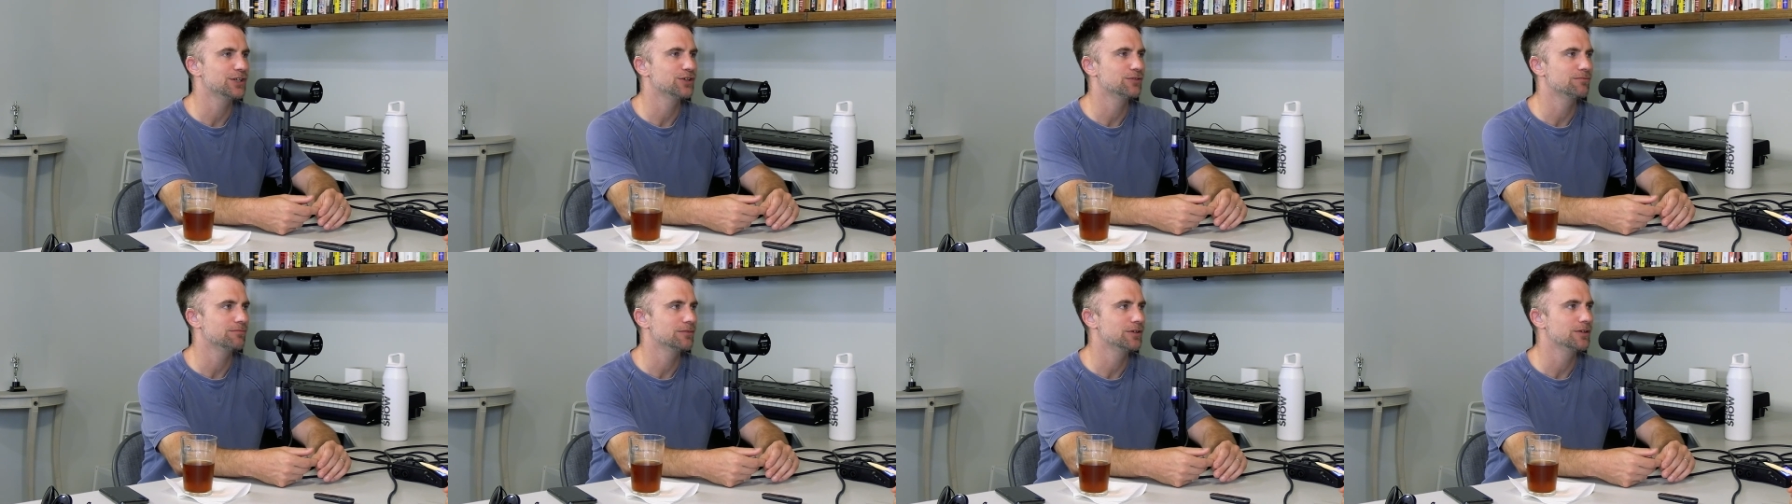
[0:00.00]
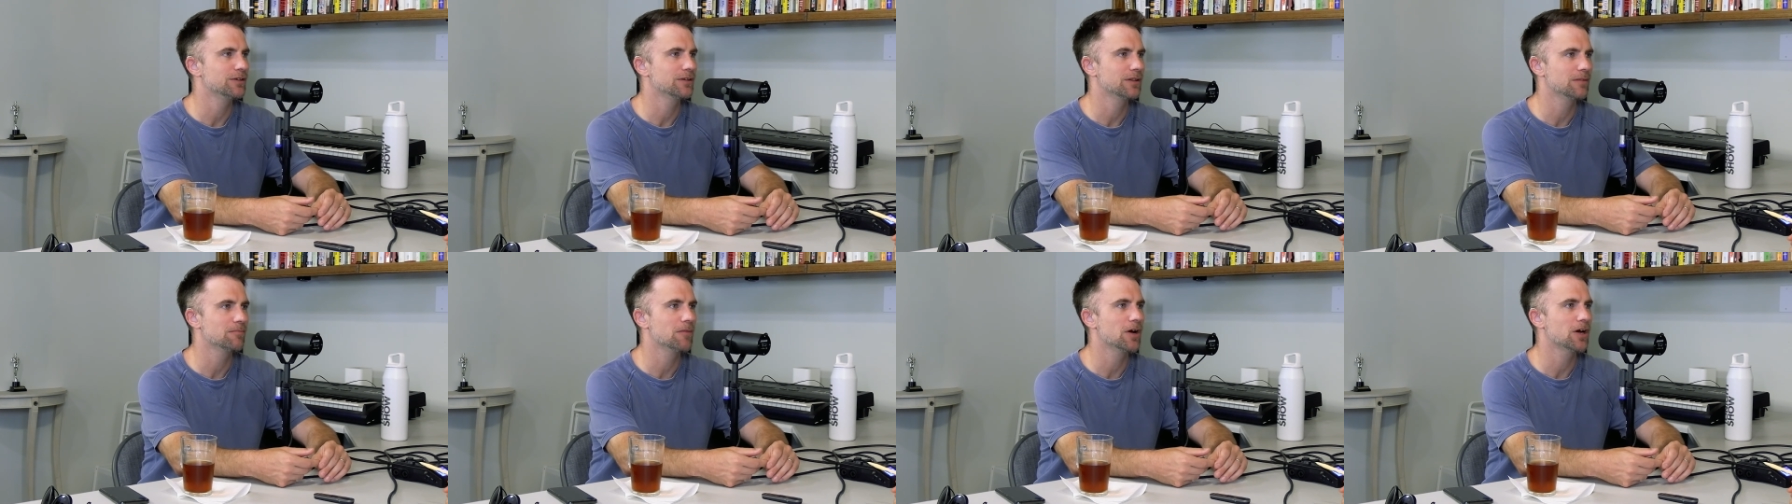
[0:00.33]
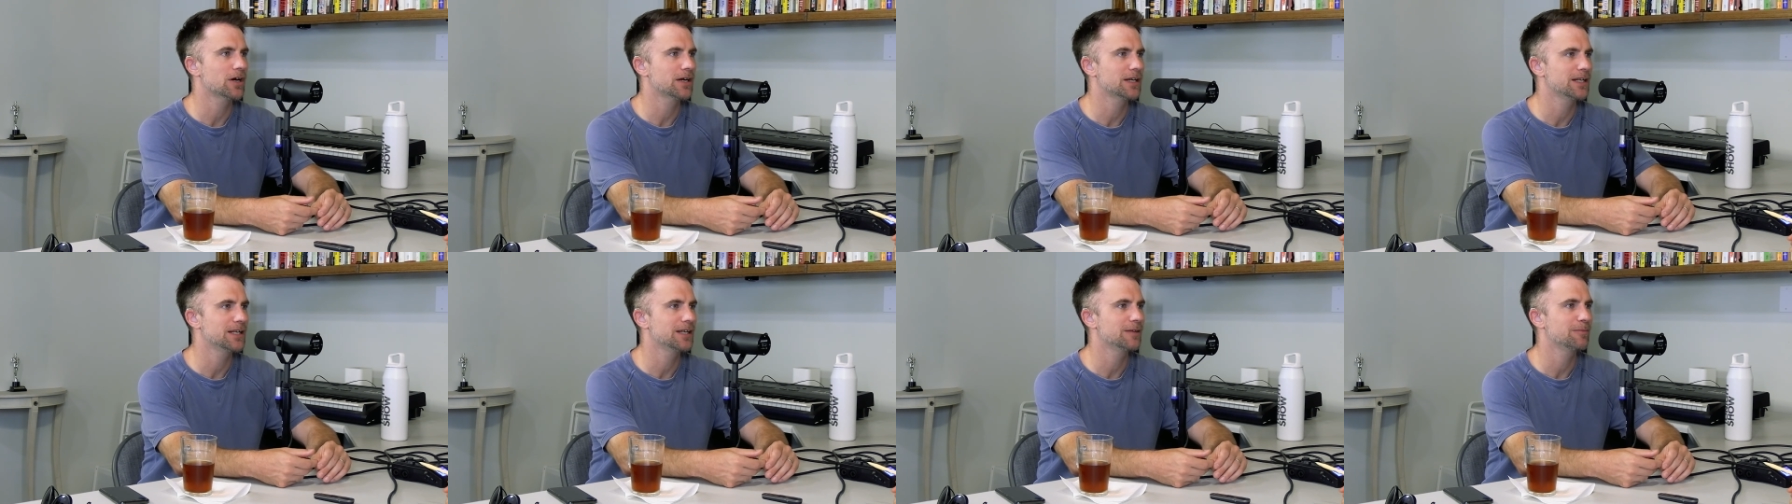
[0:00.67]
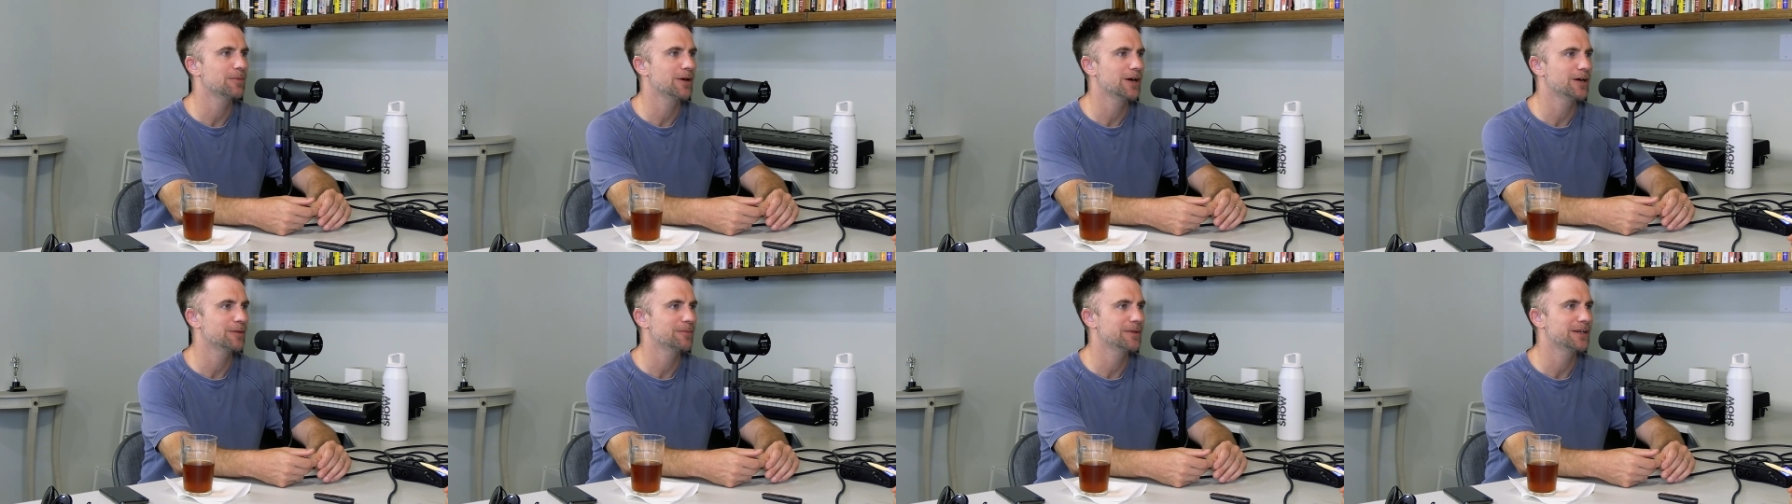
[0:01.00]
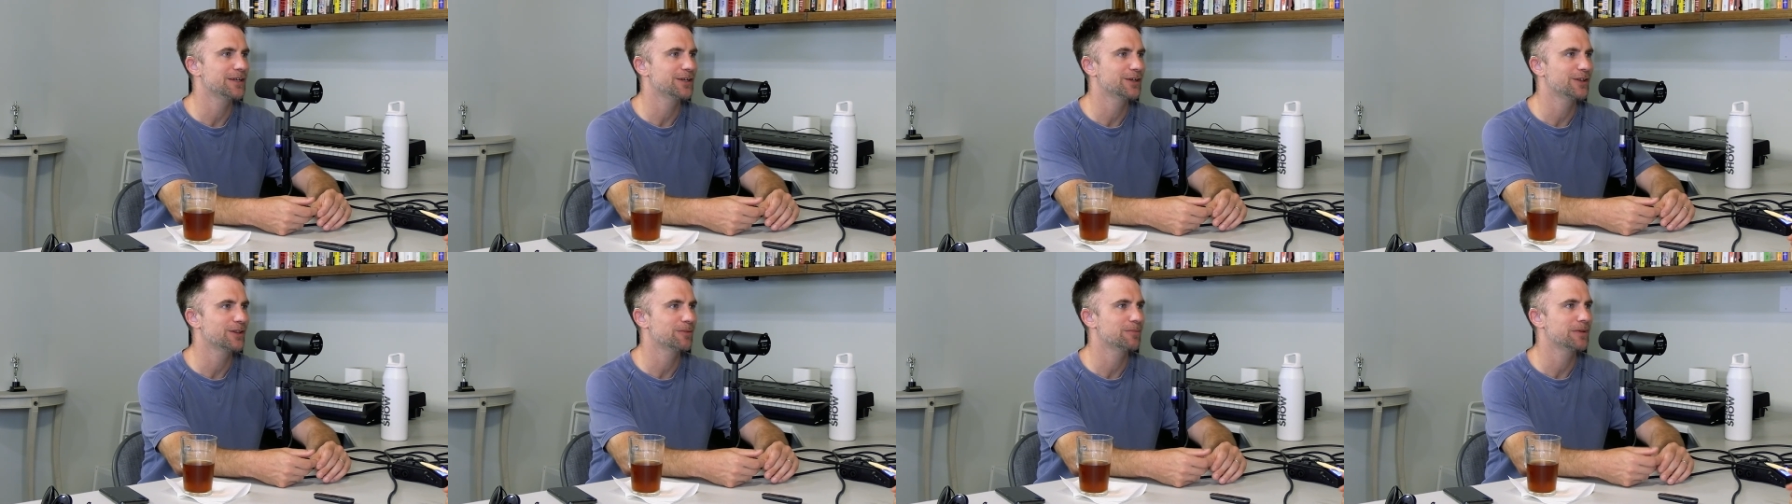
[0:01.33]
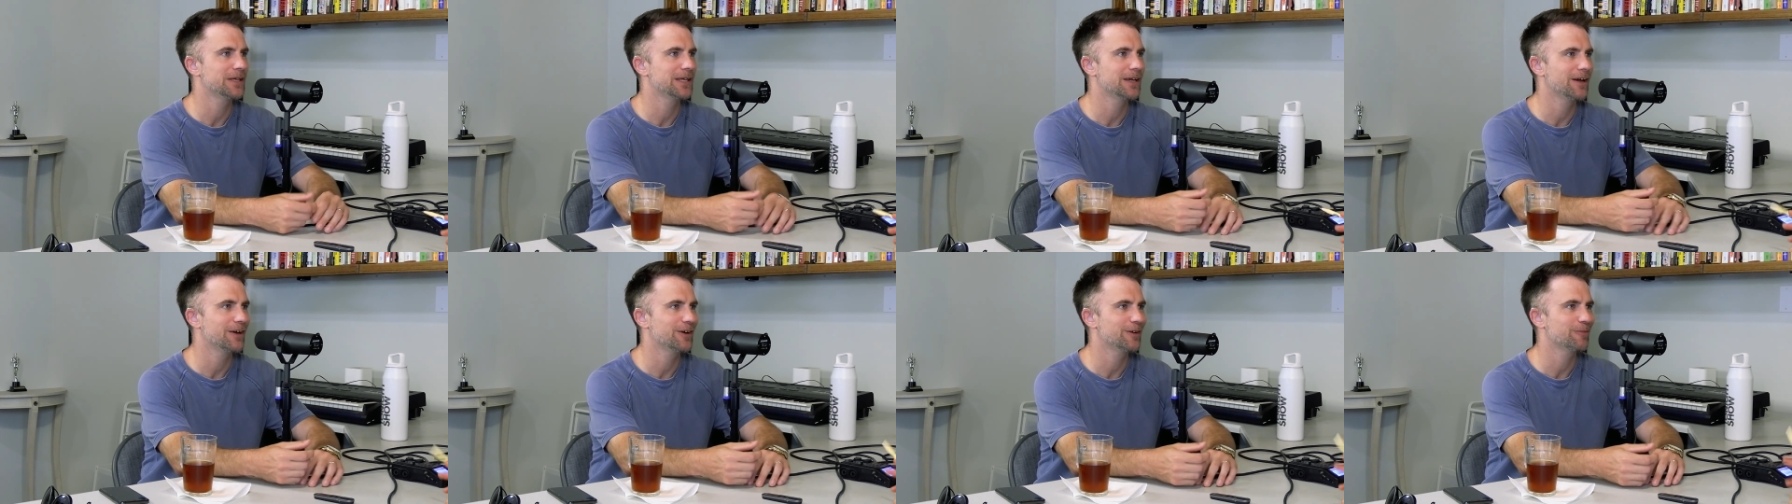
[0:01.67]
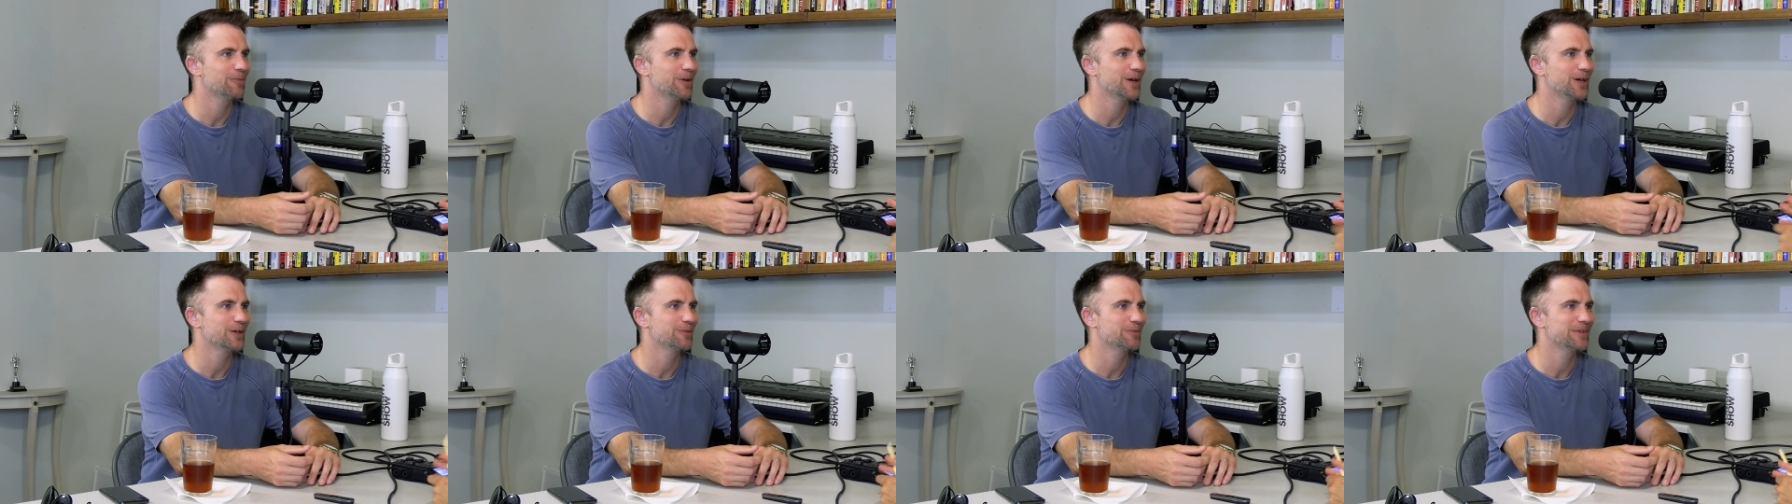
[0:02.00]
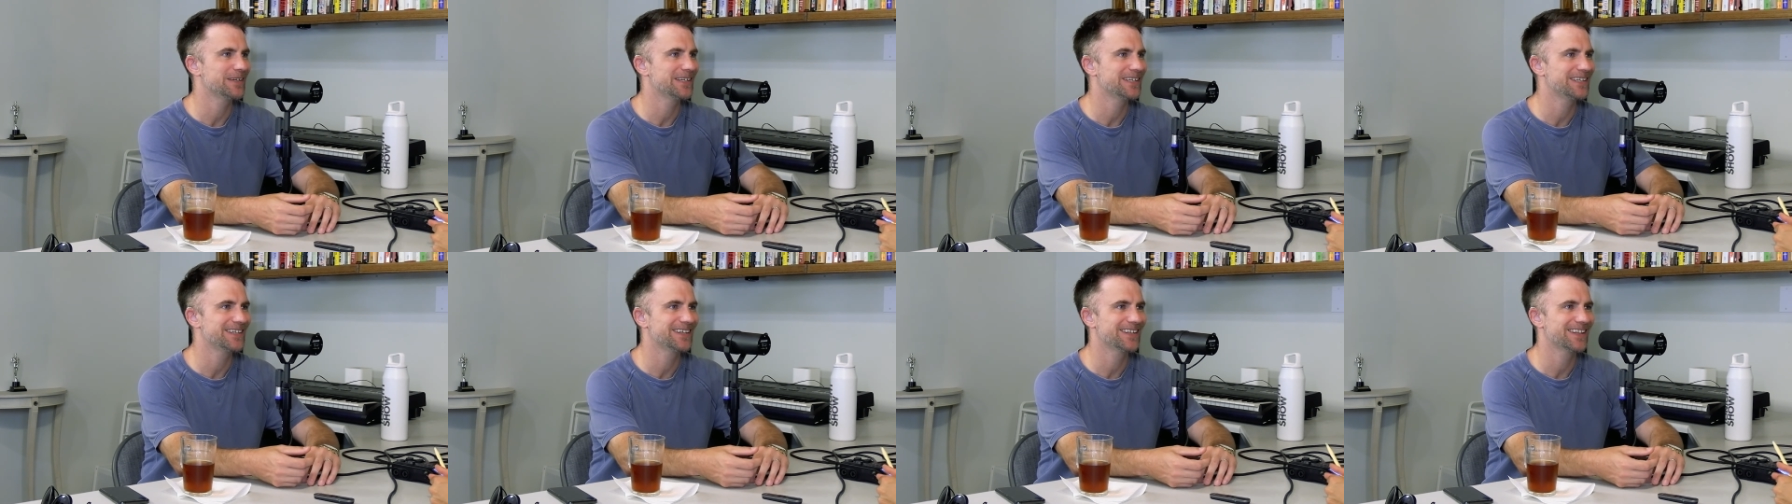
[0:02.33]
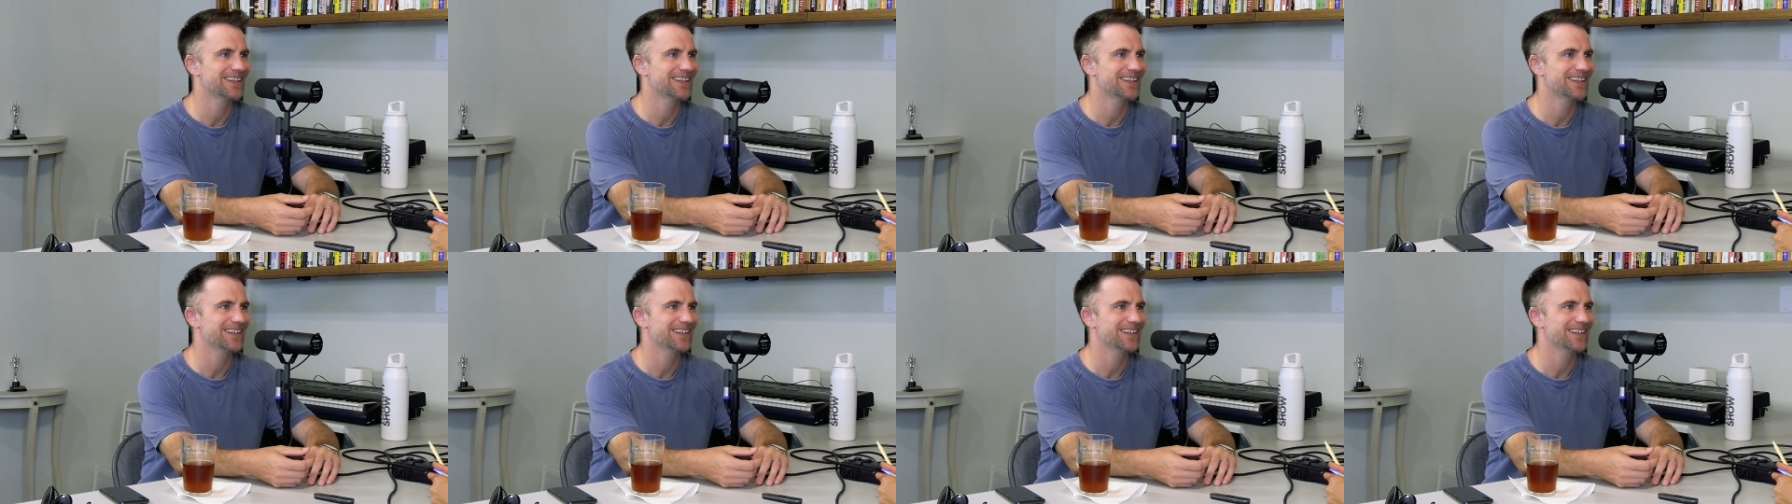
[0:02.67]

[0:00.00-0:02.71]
you're the marketing department, you're the PR department.